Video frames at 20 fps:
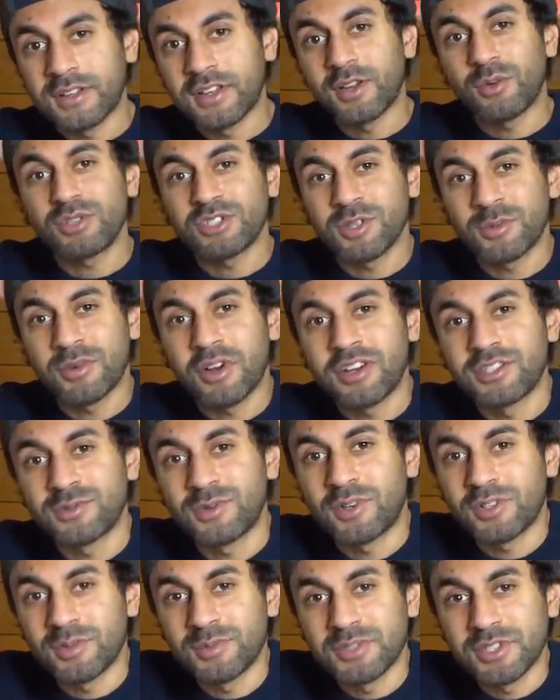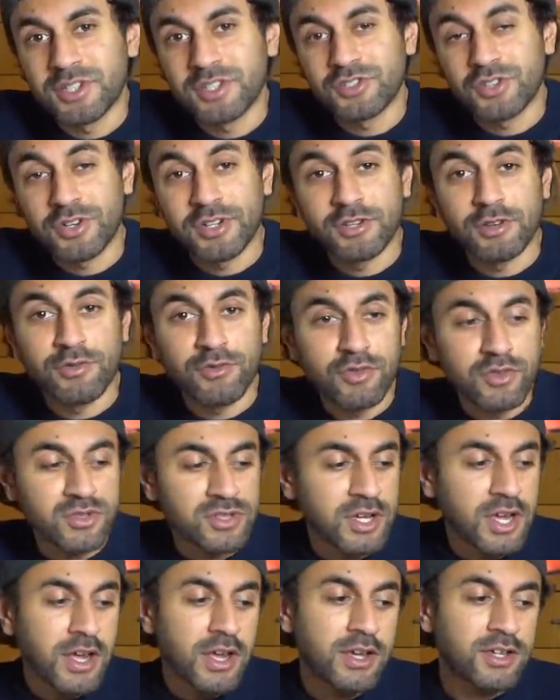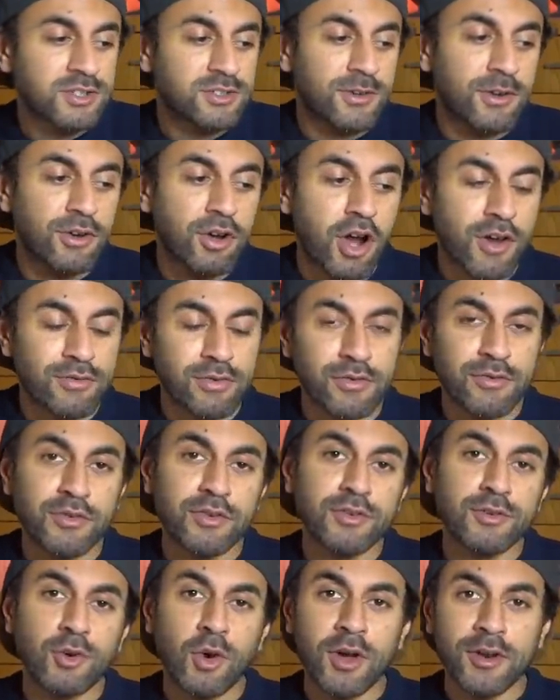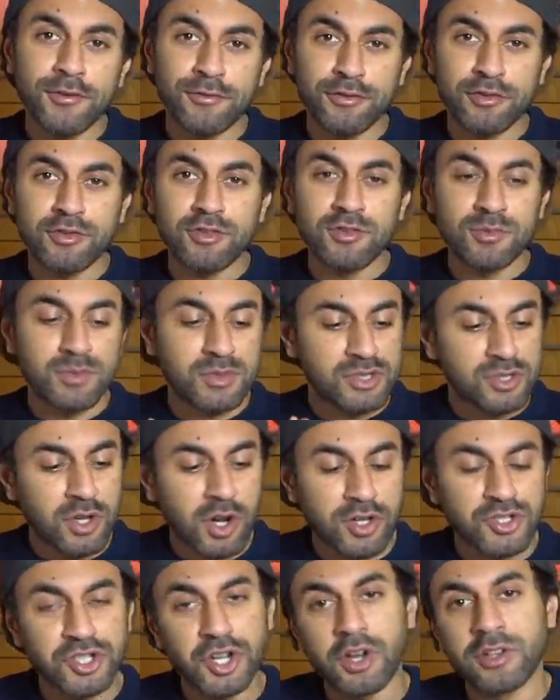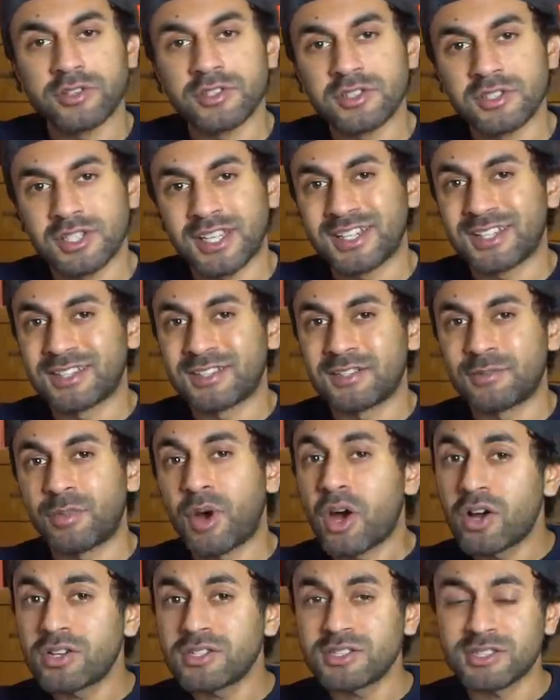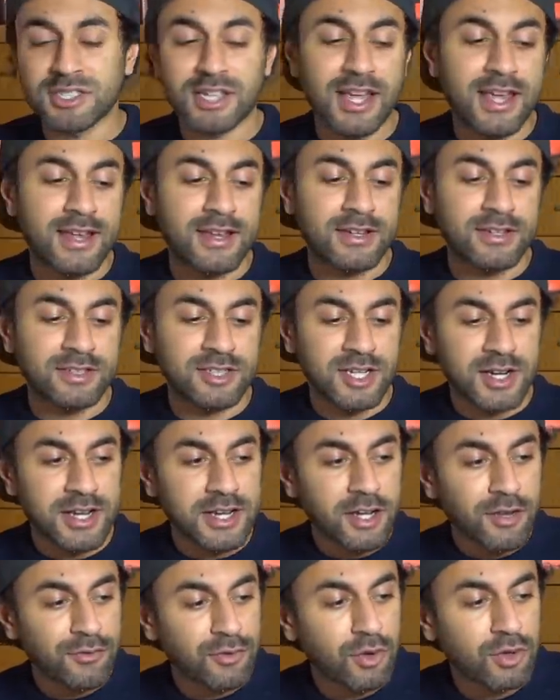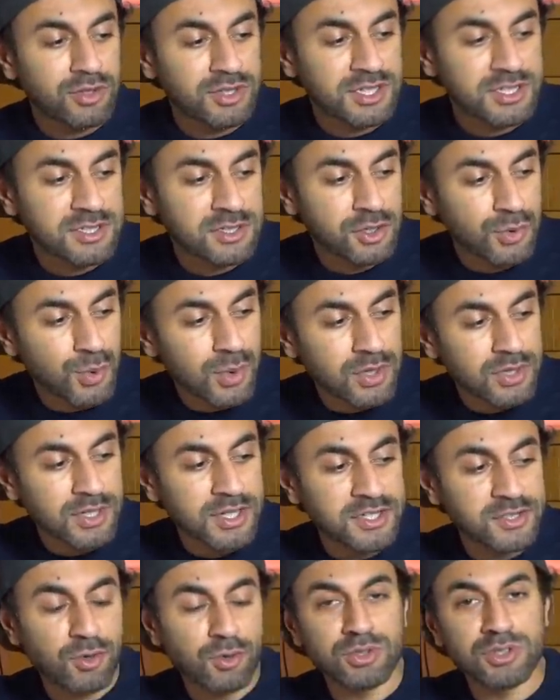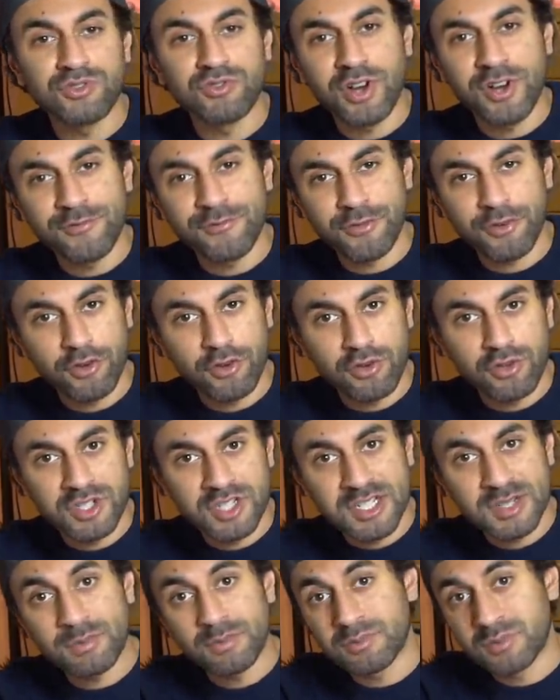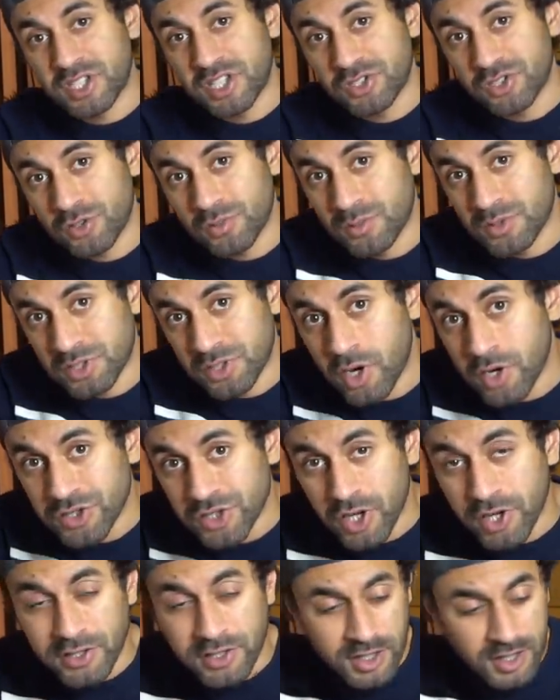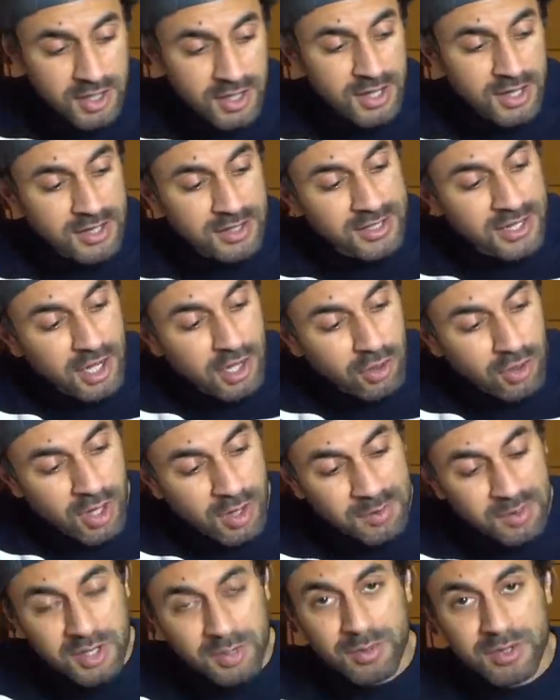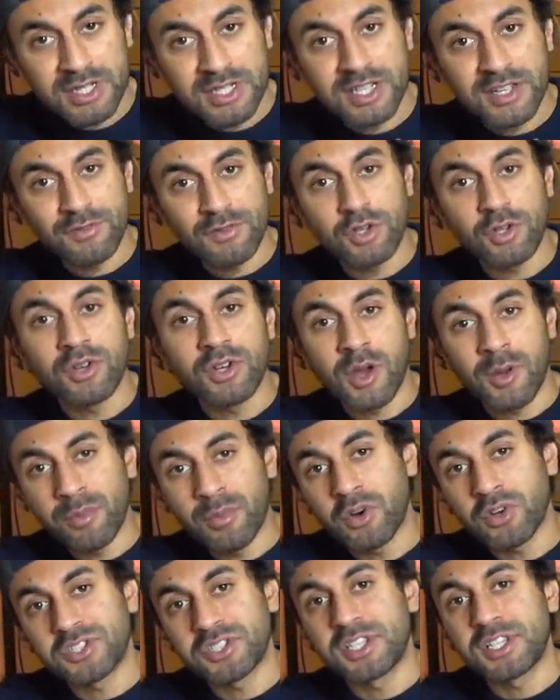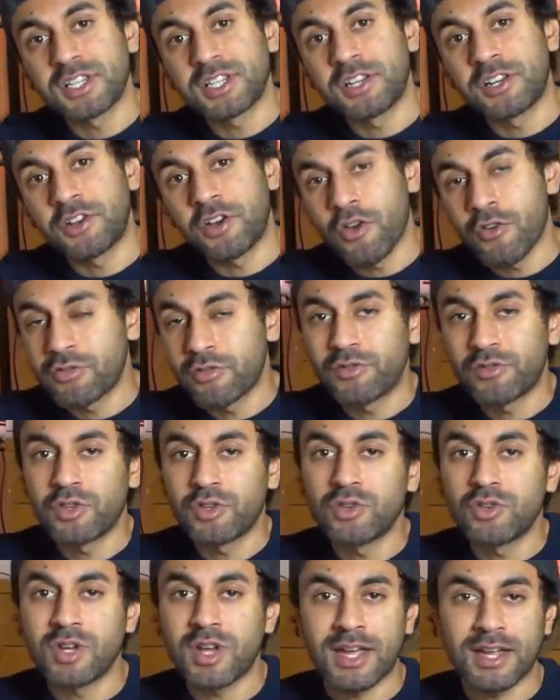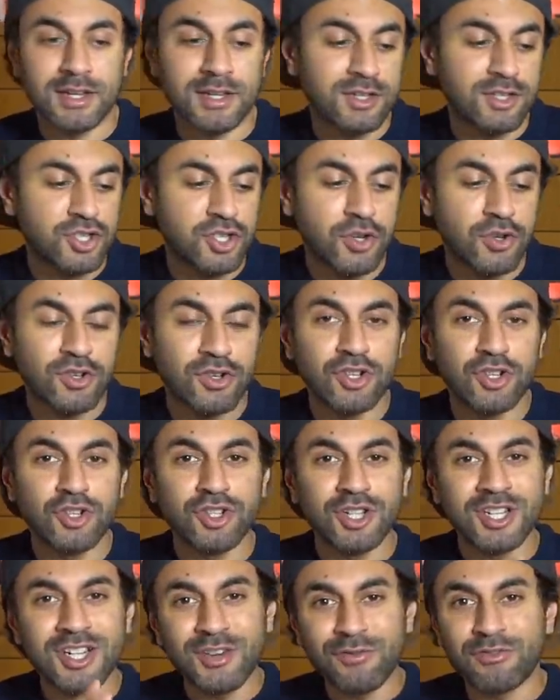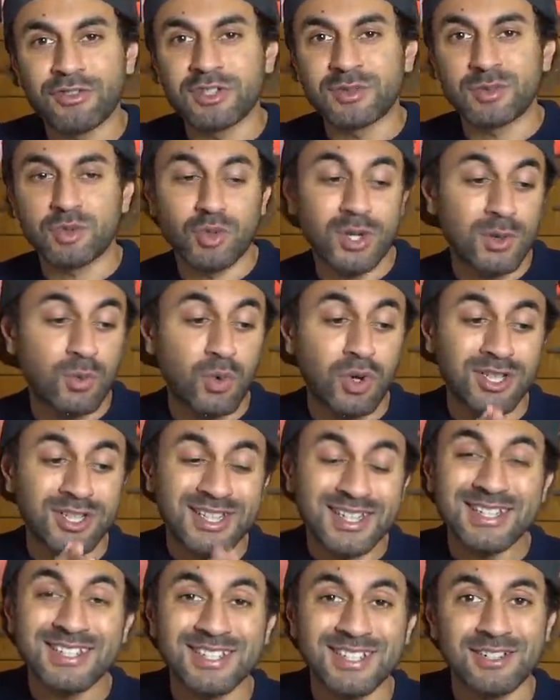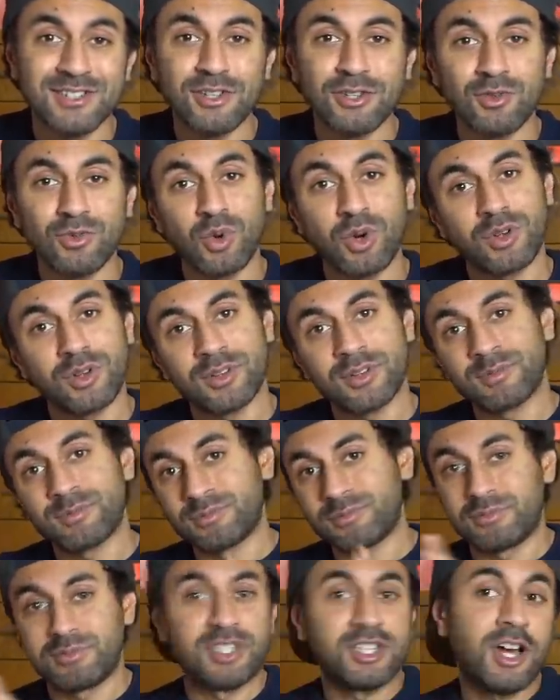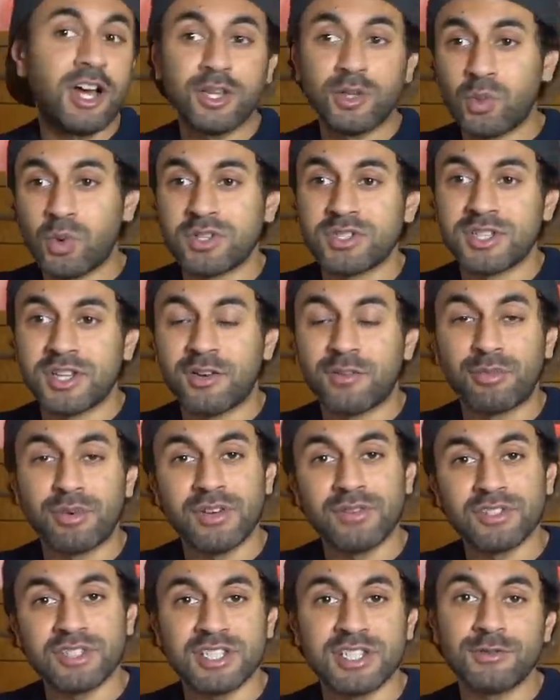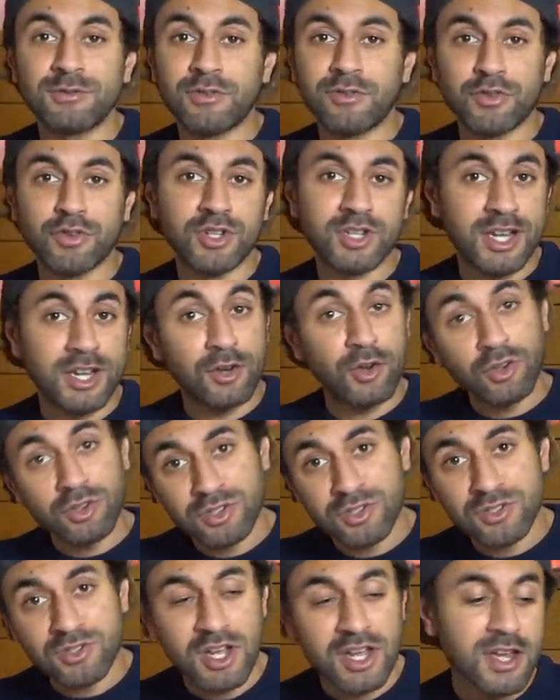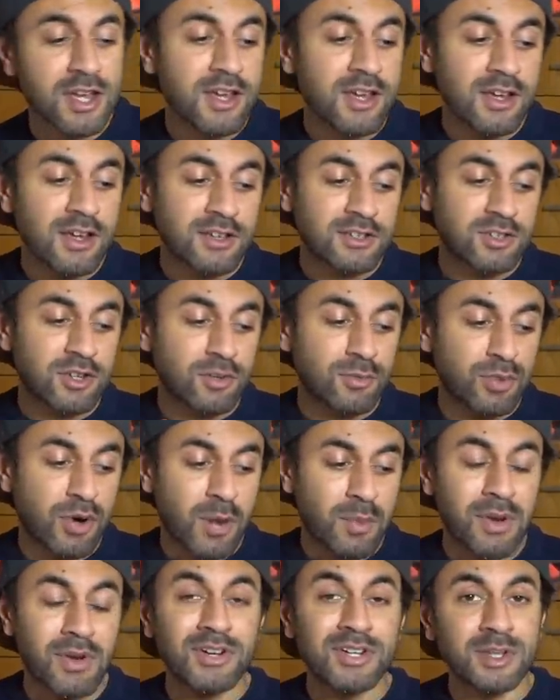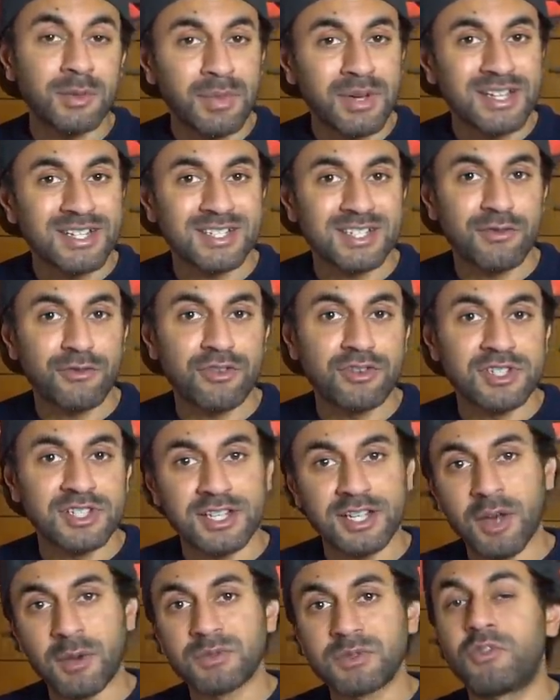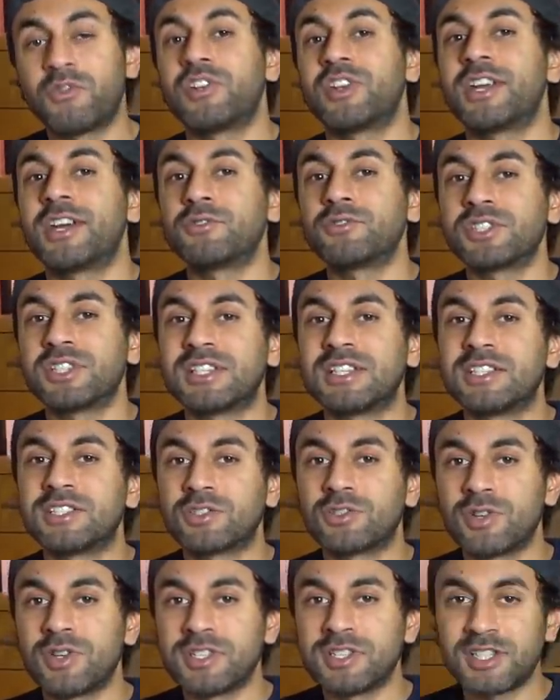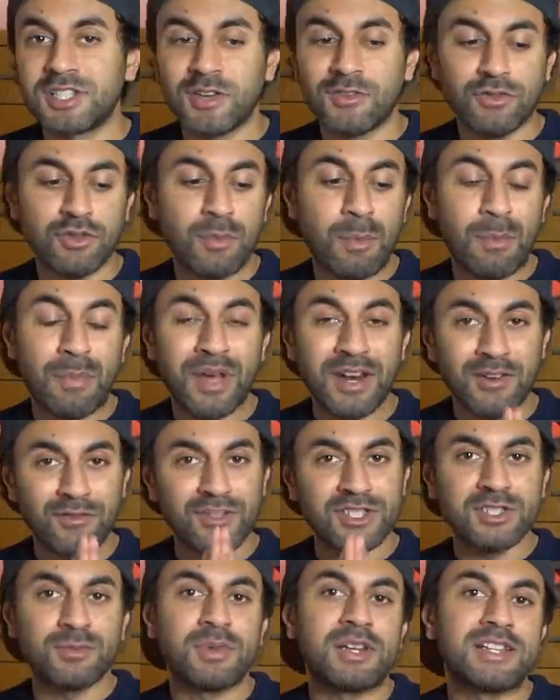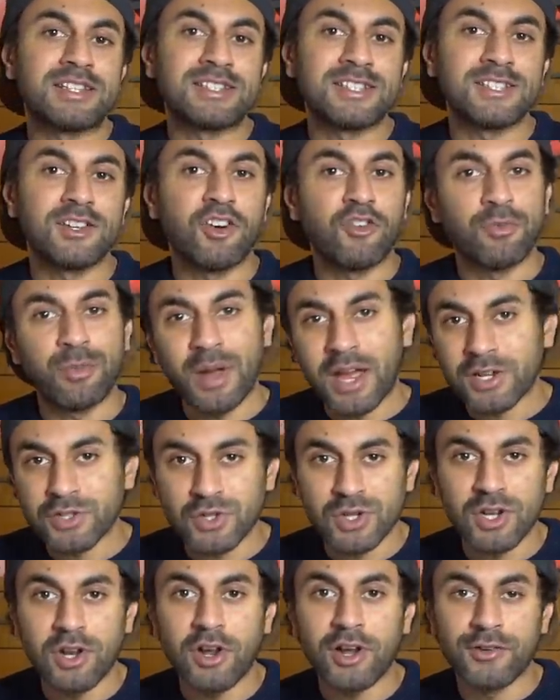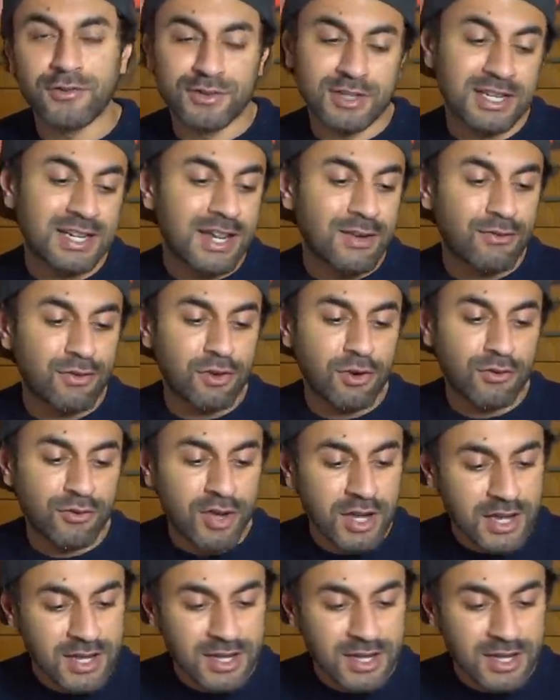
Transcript: Hey, what's up guys, welcome to Trending Reviews. So I've reviewed quite a few massage guns in the past, and today I've got this new one. It's called the Renpho Deep Tissue Massage Gun. Now I'm going to be giving you an unboxing, an overview, and showing you the difference between what this can do, what the other ones that I've previously reviewed cannot do. So primarily the biggest difference, it comes with an LCD screen to give you better visibility of battery life, the level of